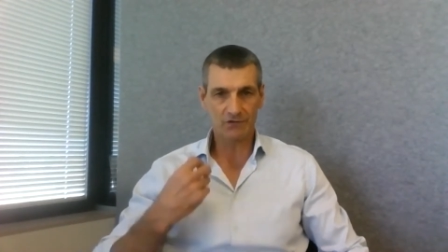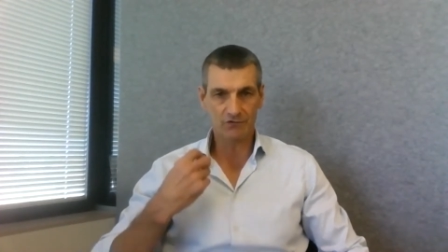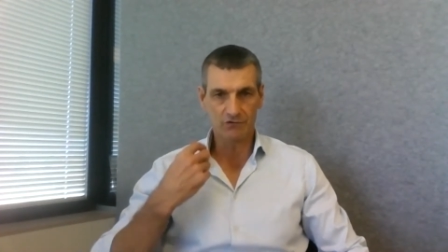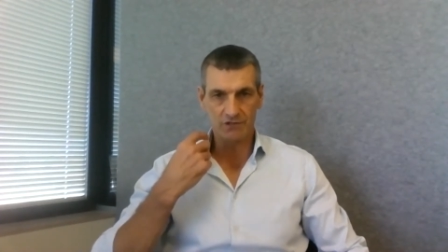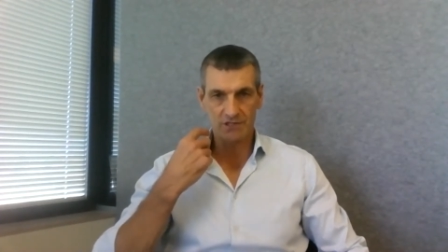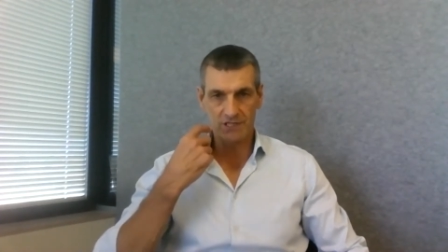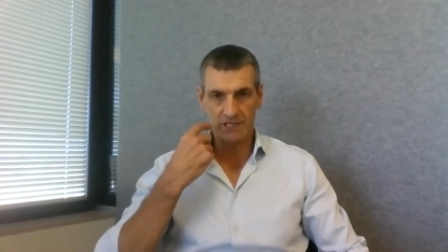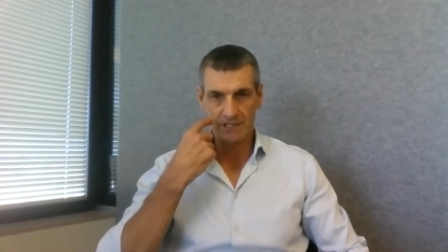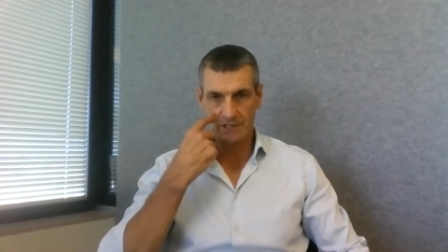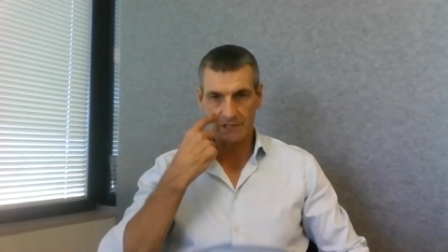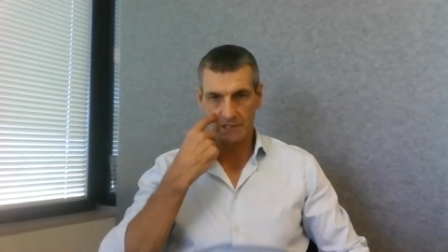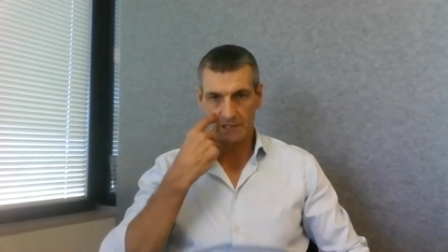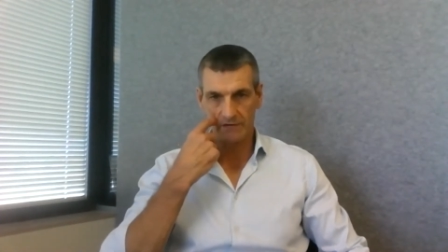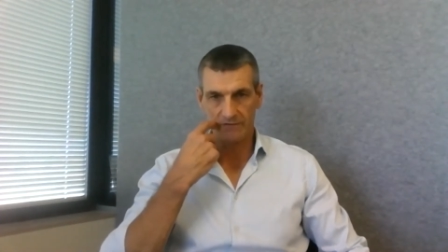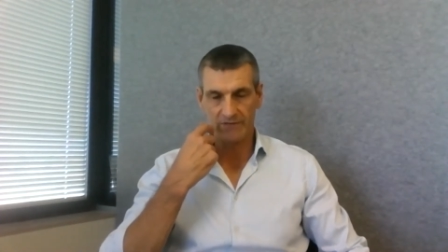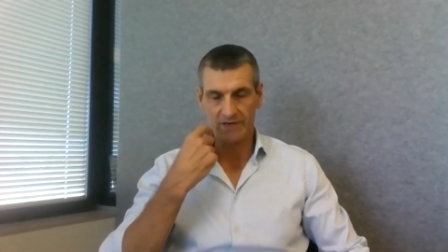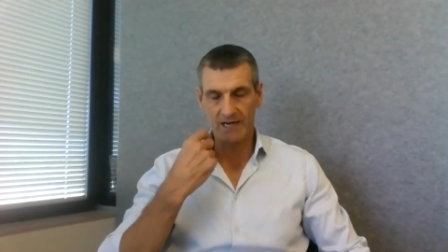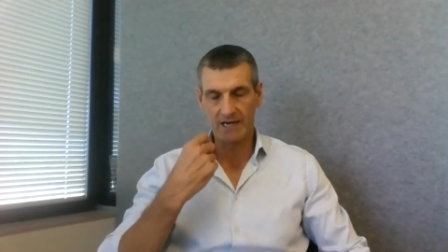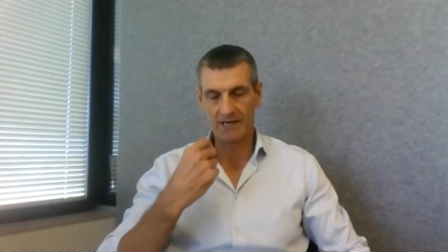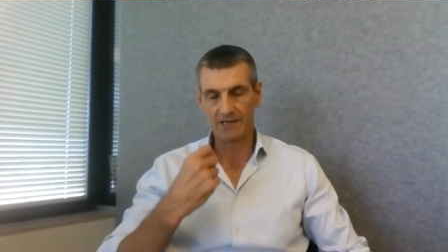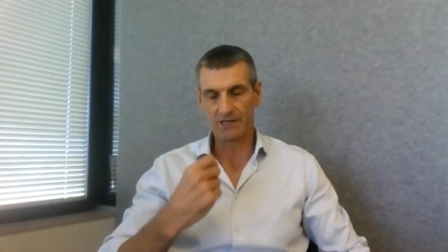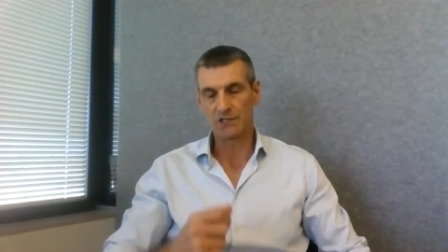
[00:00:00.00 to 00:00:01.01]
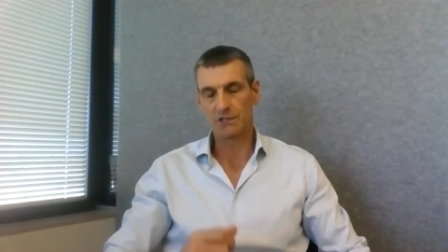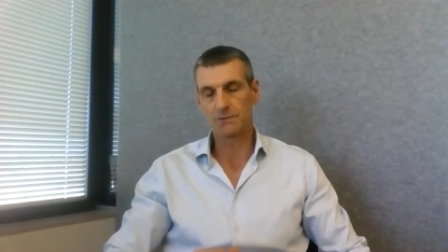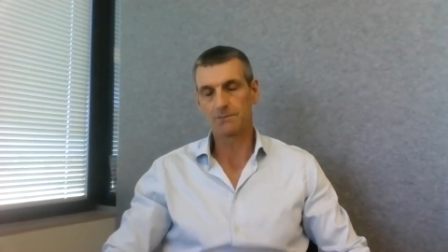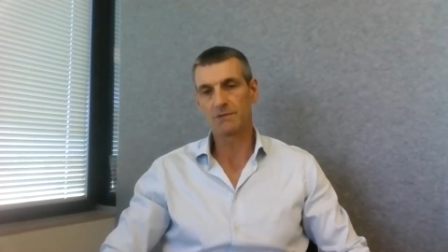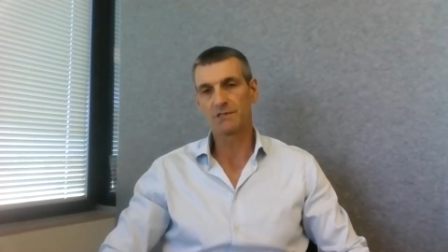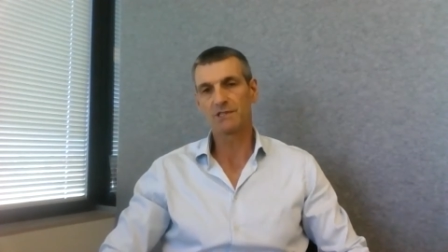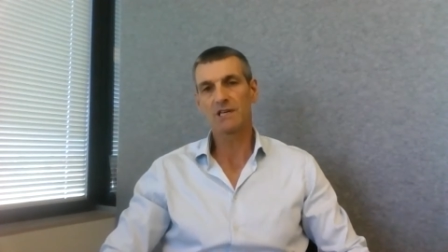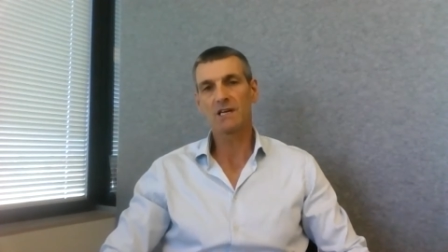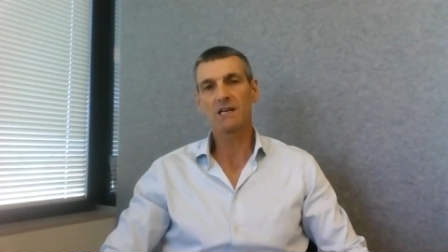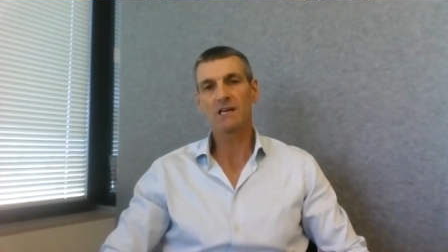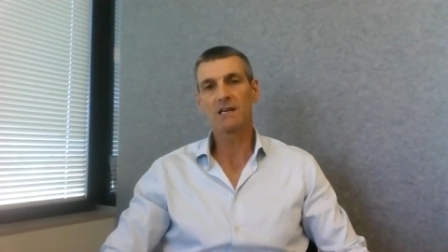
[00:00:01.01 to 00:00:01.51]
strategic advantage,
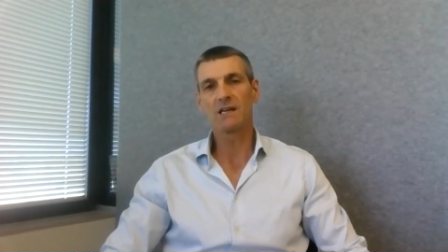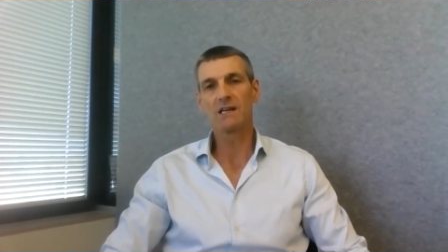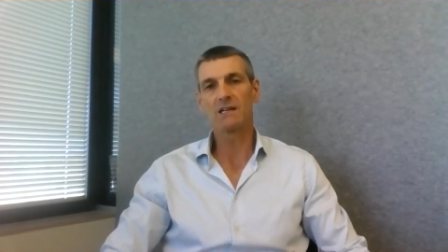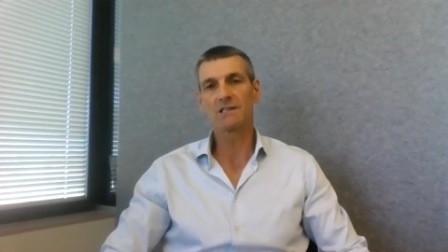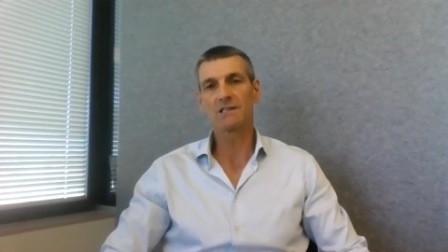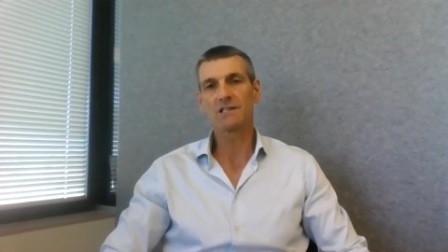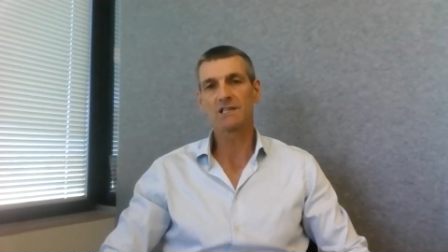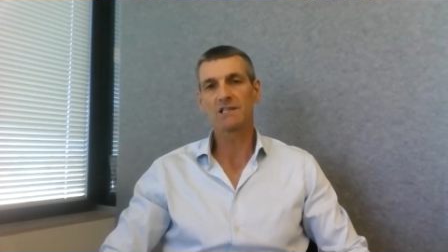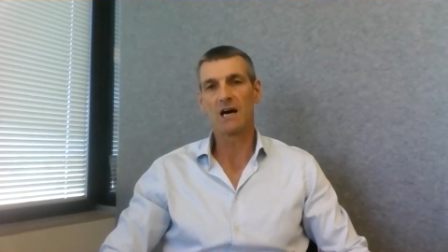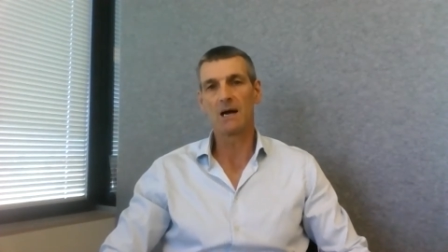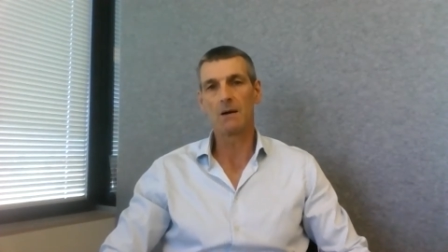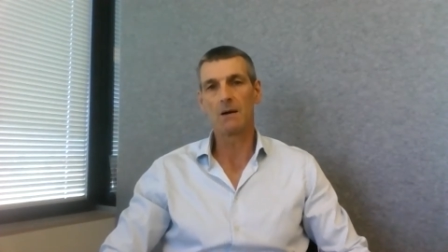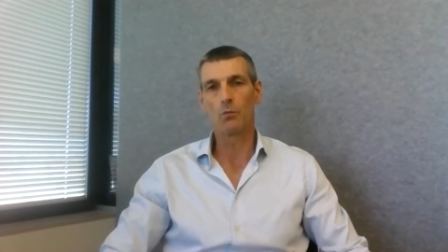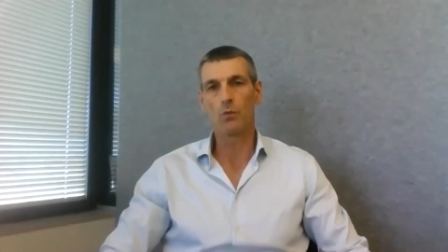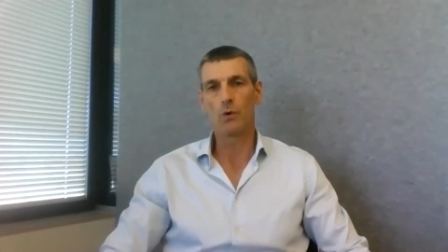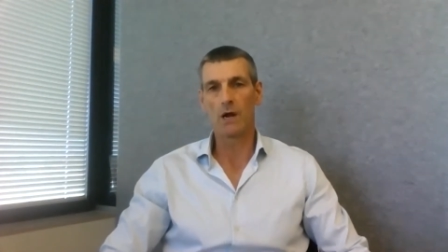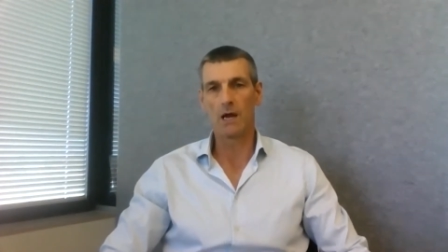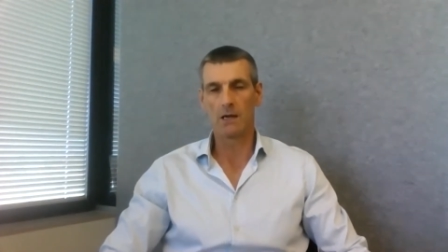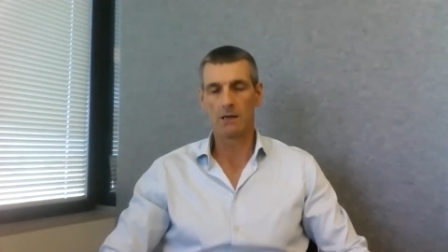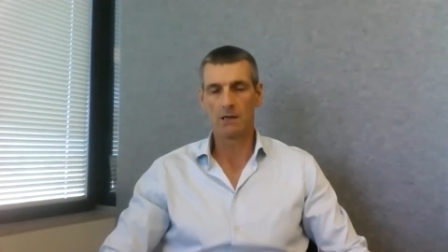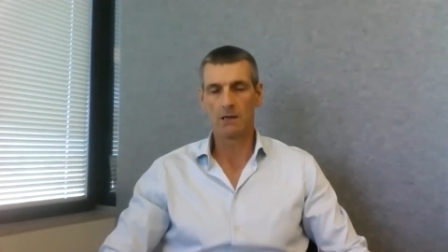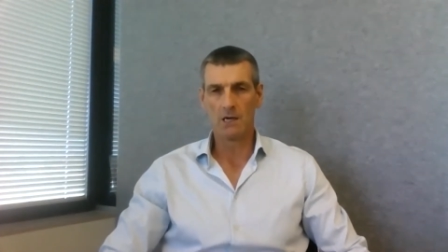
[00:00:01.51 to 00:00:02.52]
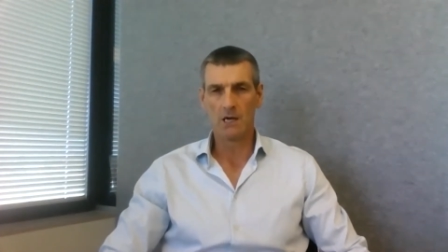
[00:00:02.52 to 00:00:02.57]
particularly at a time when